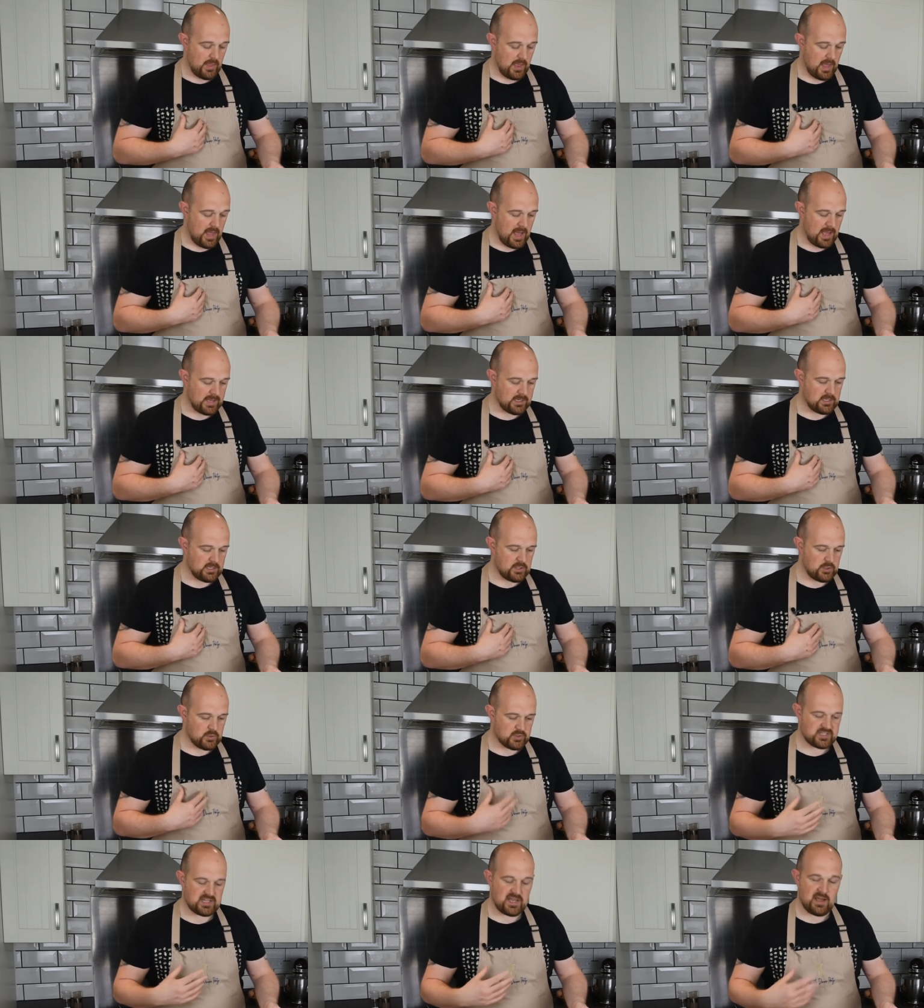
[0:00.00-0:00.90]
I
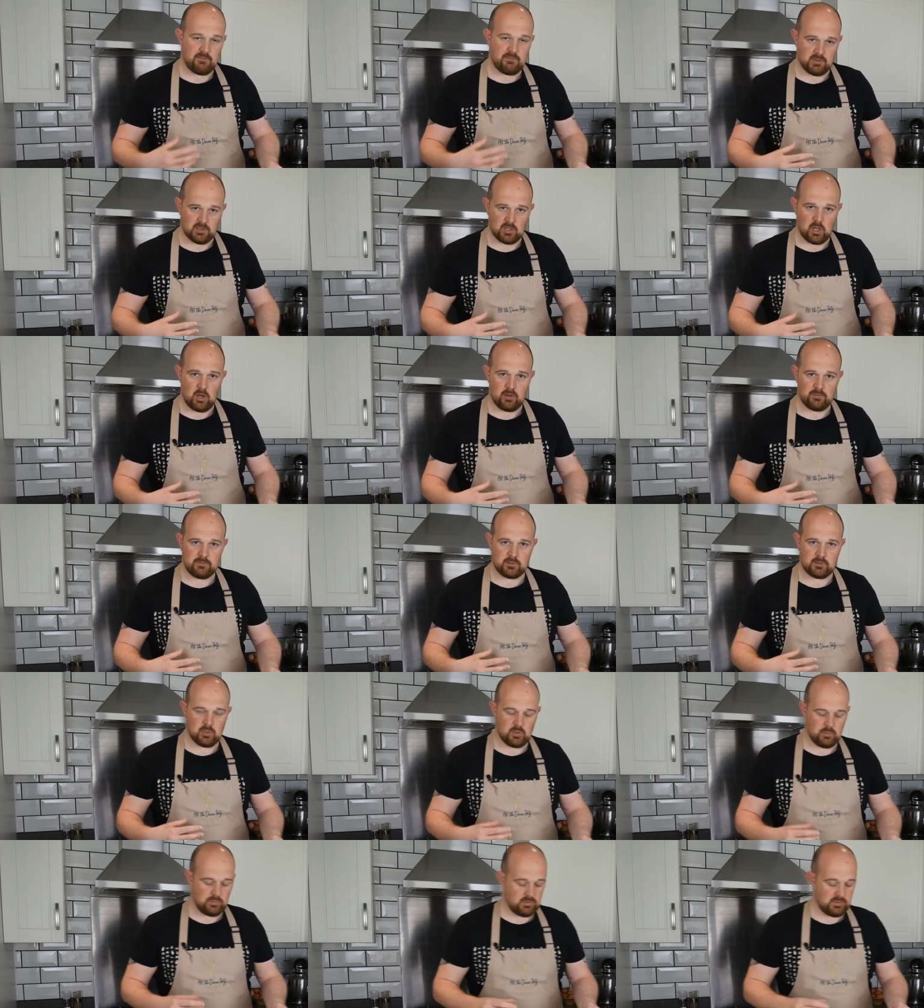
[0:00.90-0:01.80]
used to have a lot of
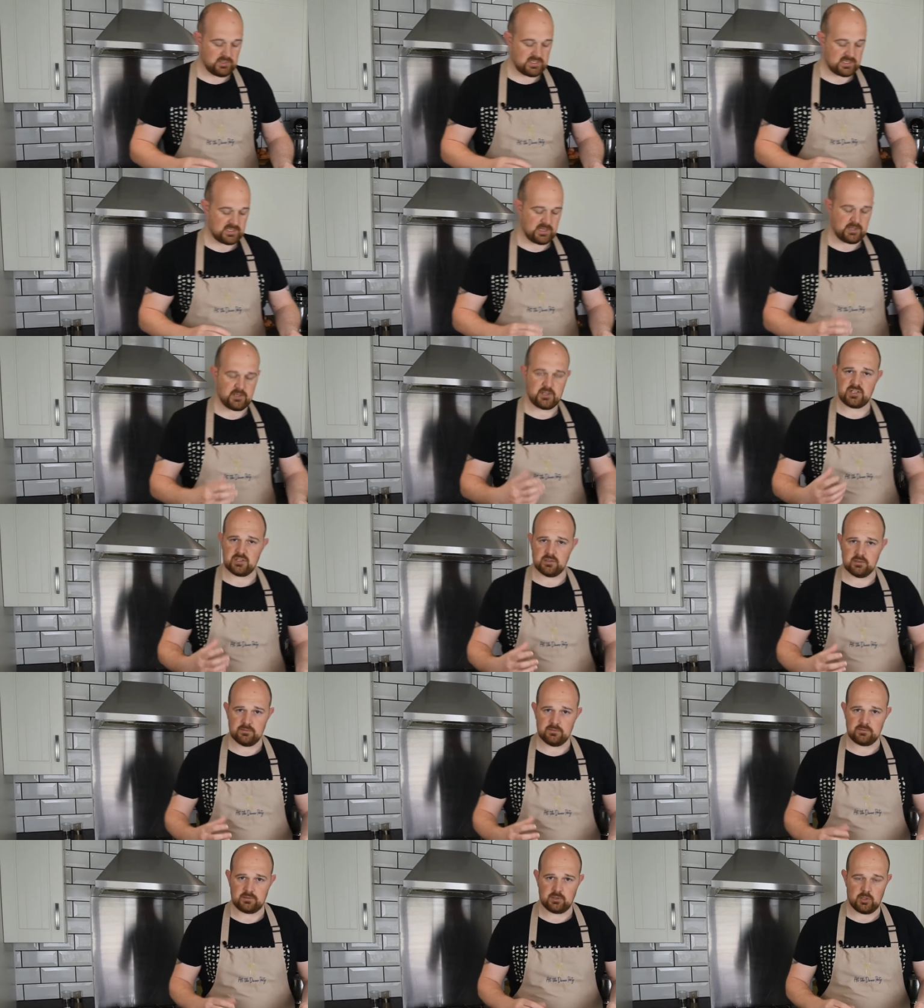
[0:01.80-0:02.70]
Globals and I used to
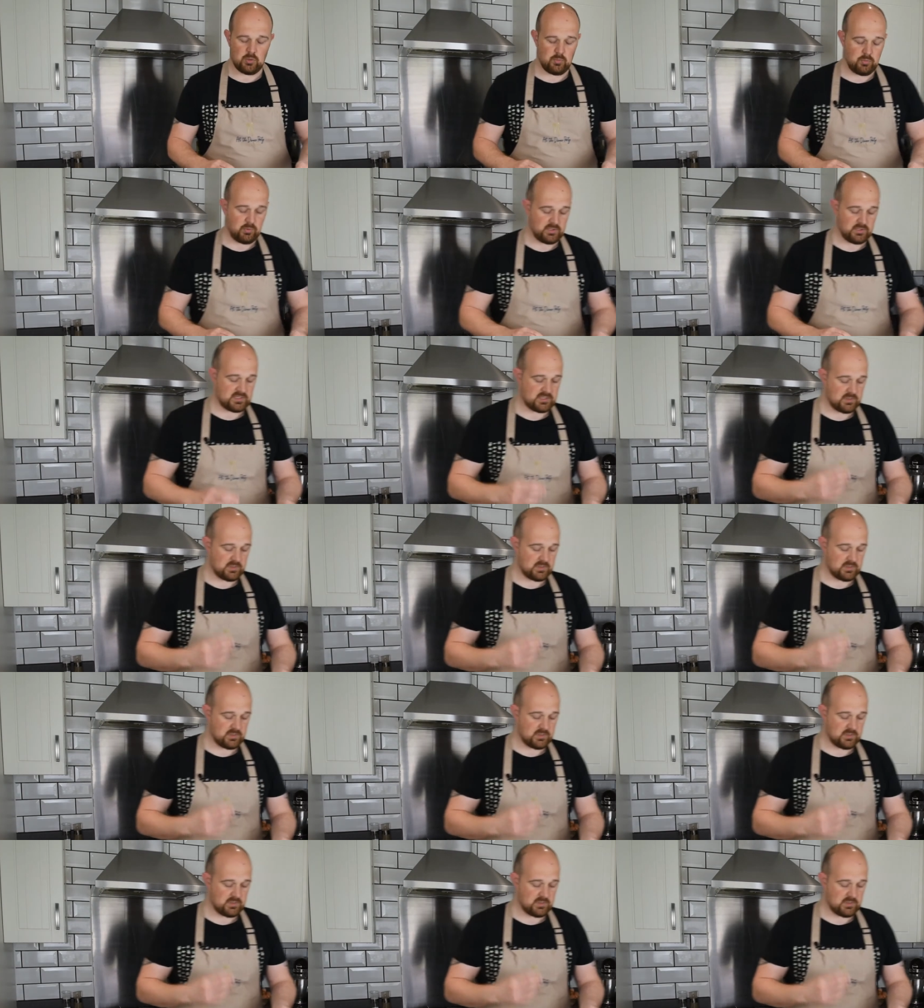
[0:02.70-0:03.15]
love Globals.